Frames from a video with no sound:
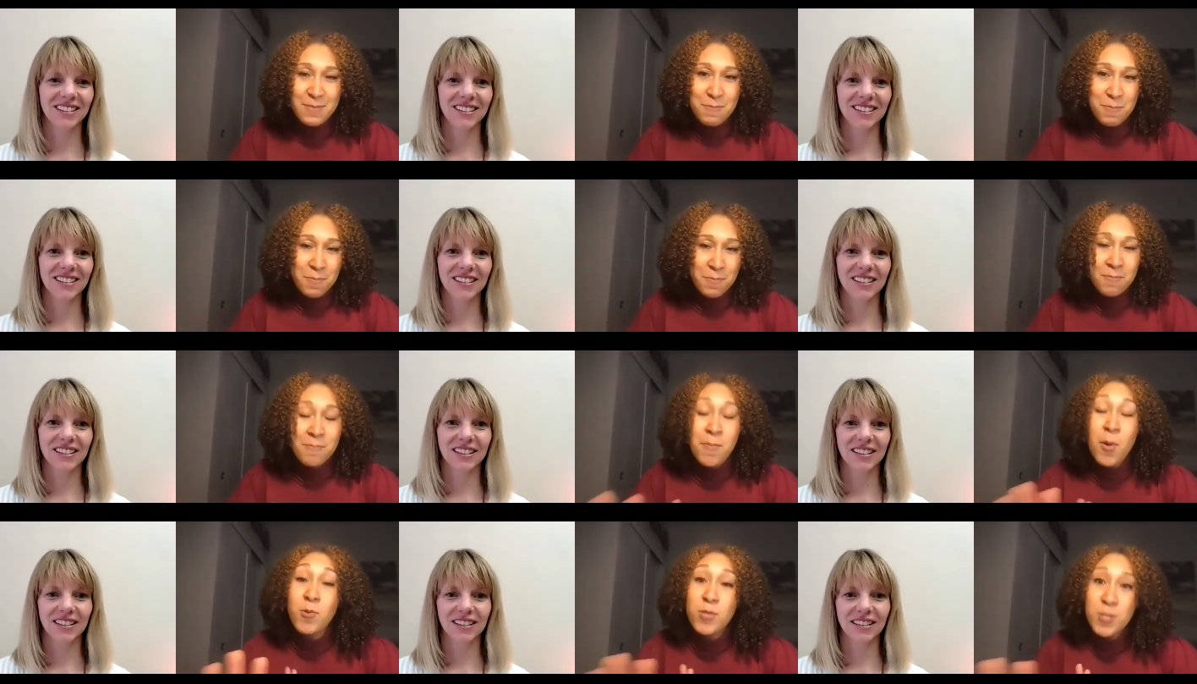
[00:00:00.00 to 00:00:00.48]

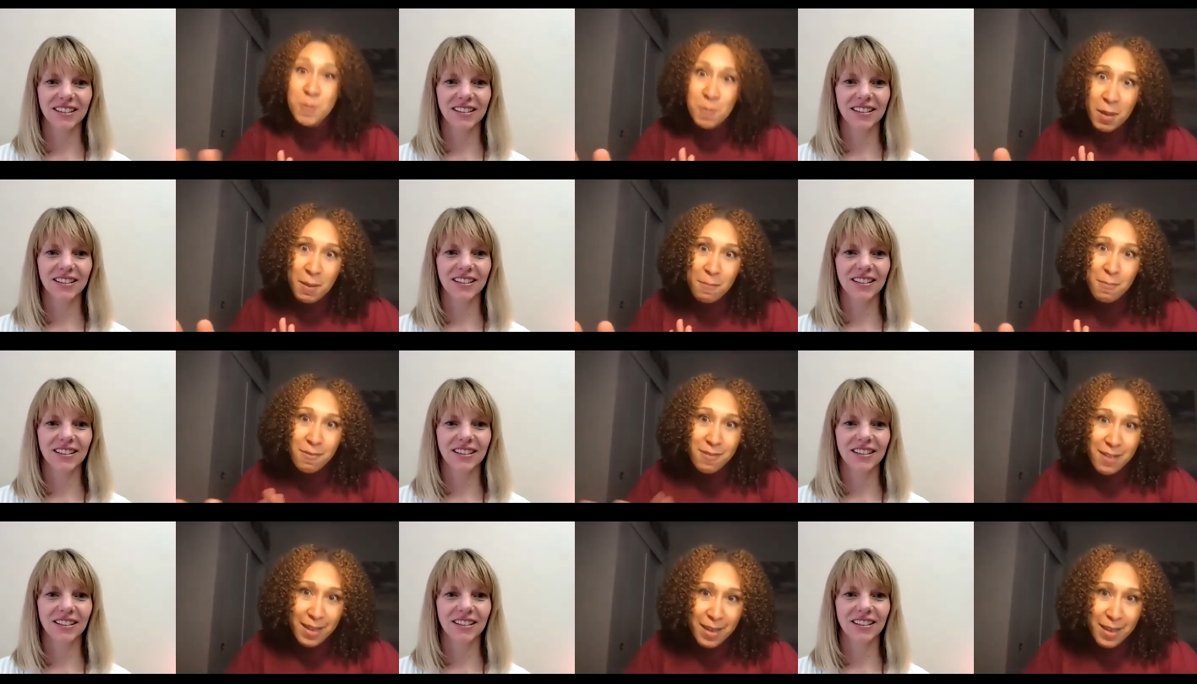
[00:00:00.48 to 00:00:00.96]
Speaker 1: most
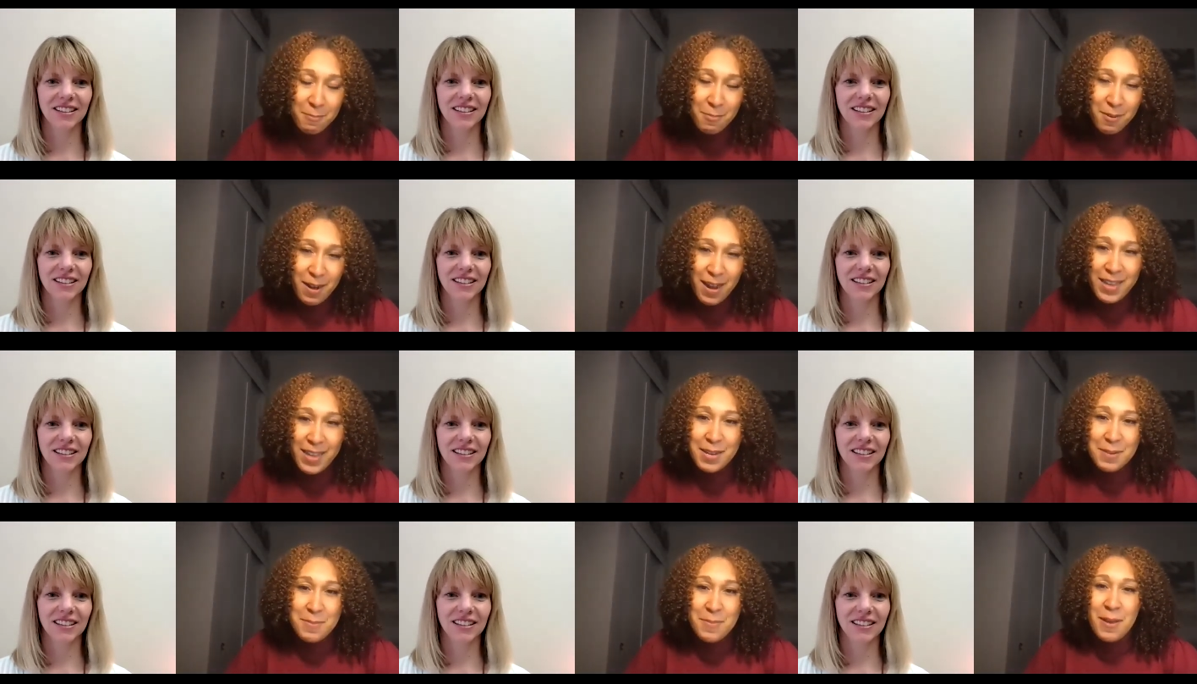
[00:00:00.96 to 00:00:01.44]
people hate
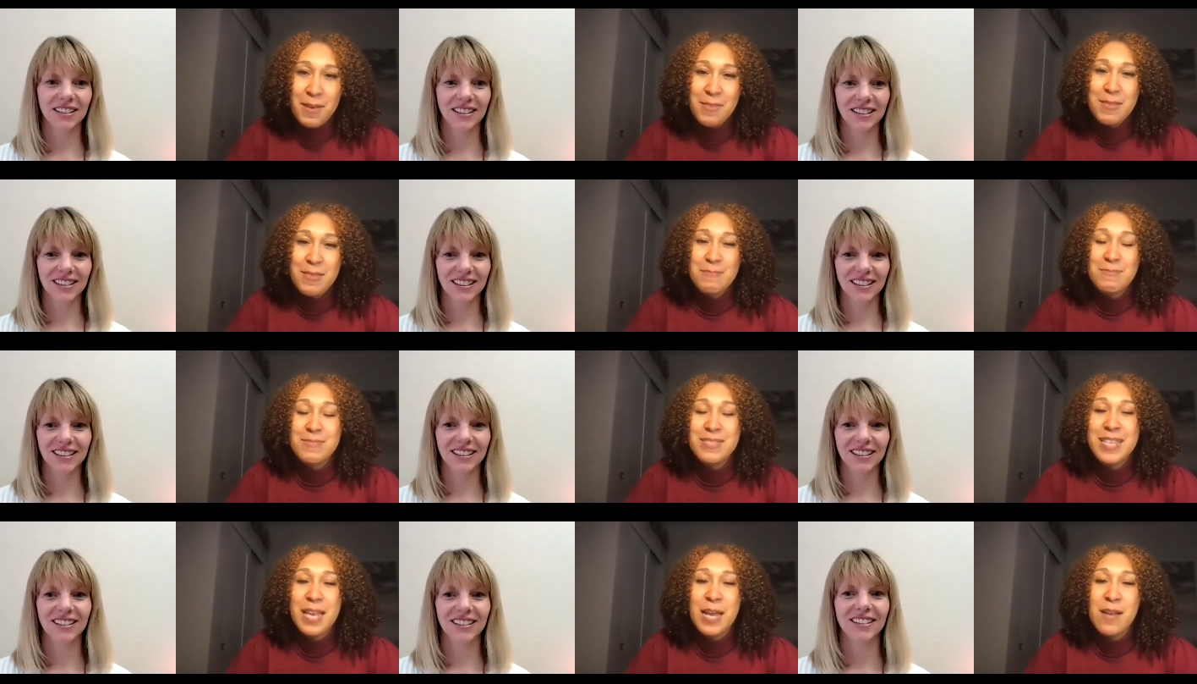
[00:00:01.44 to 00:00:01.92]
bragging about
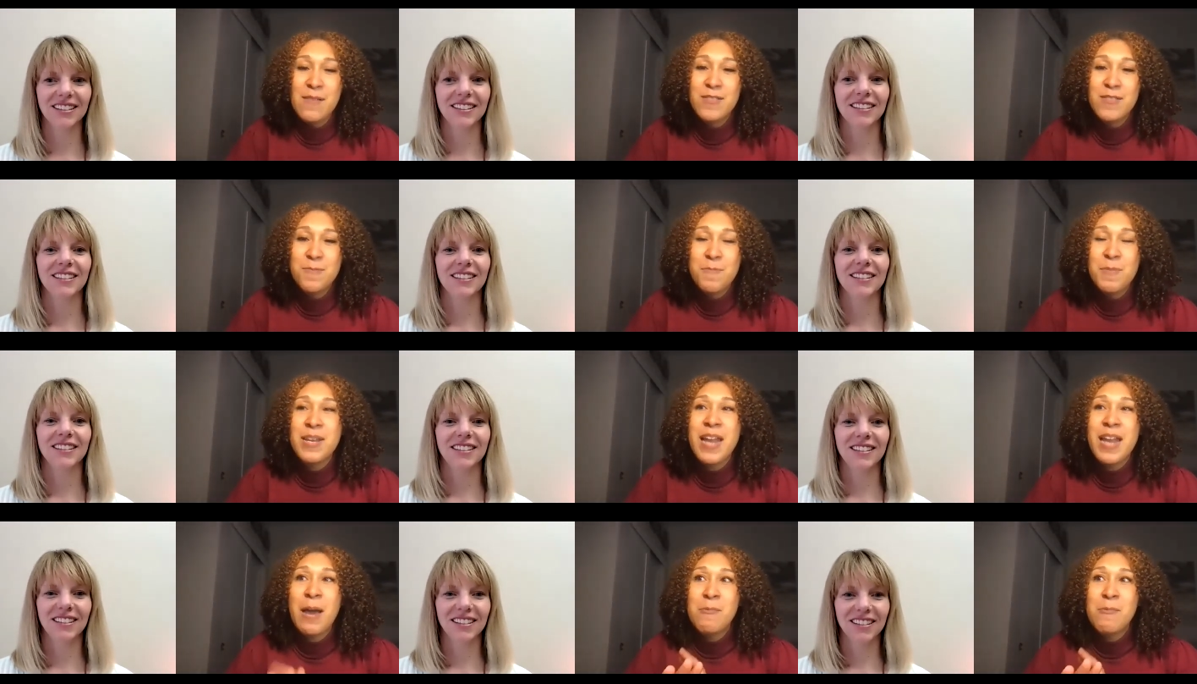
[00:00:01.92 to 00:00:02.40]
themselves,
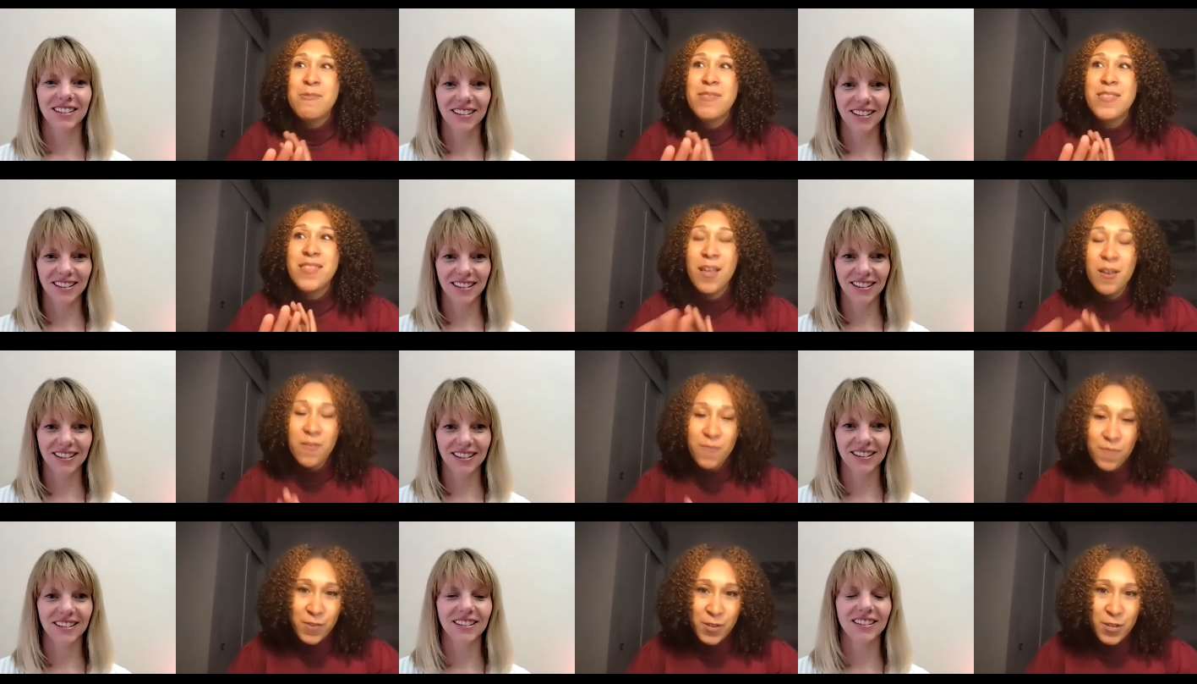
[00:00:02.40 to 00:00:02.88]
but I would love
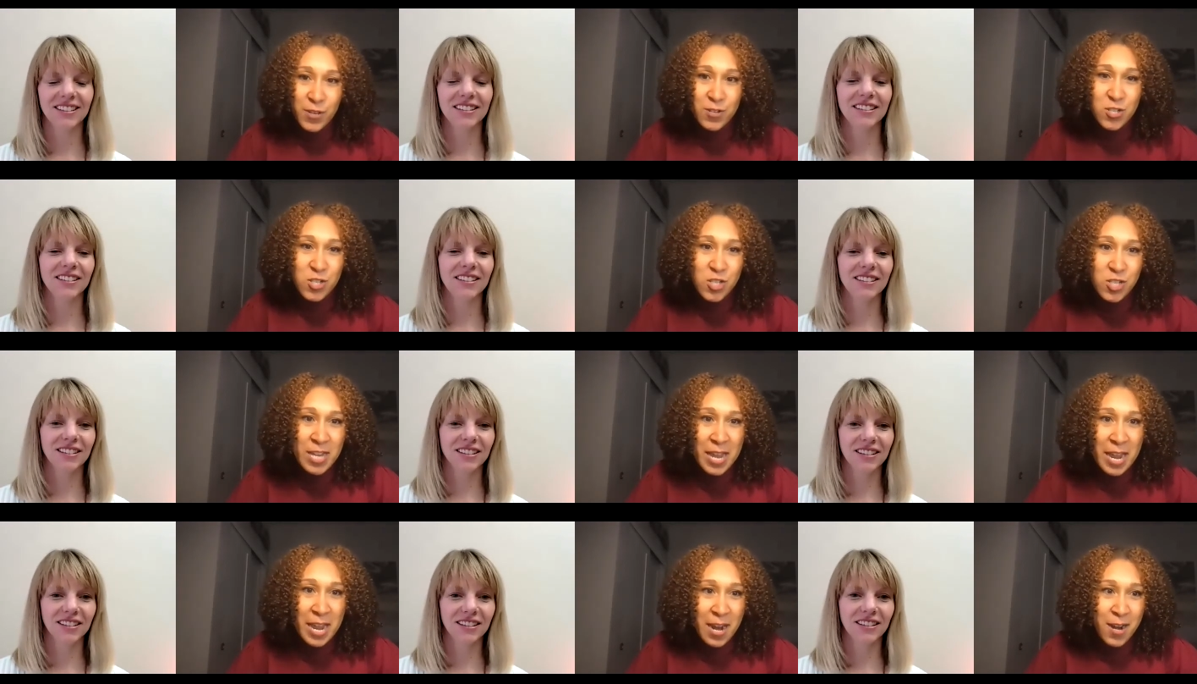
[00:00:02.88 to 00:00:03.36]
for you to
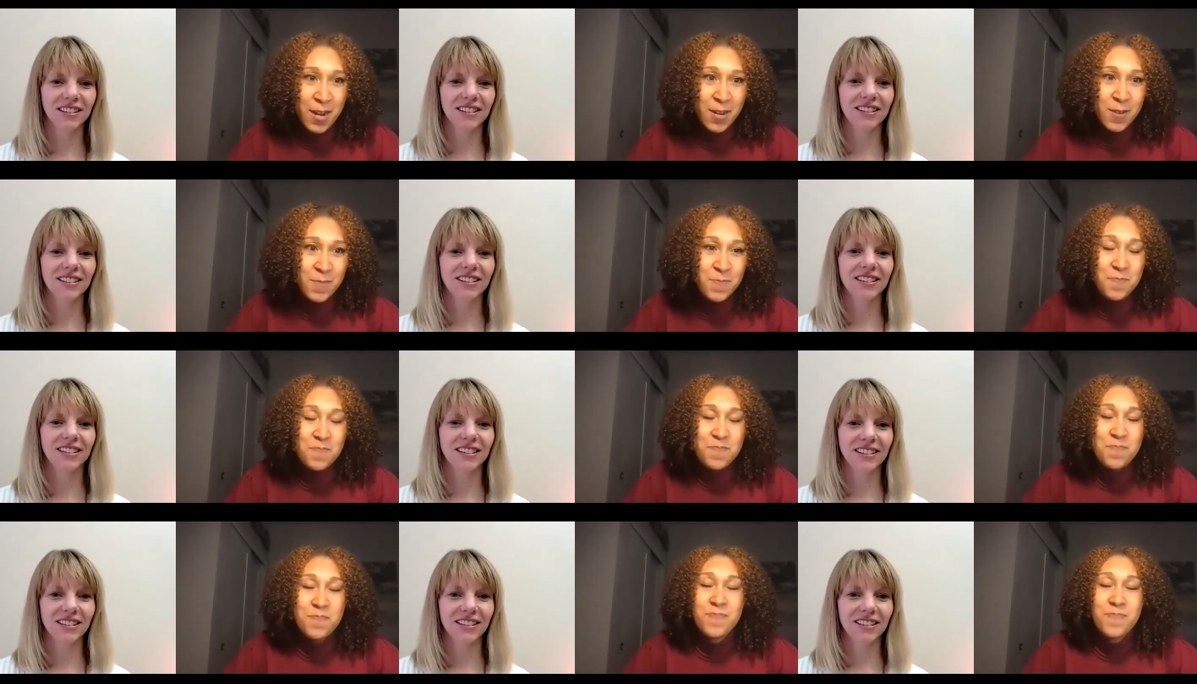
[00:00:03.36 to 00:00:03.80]
share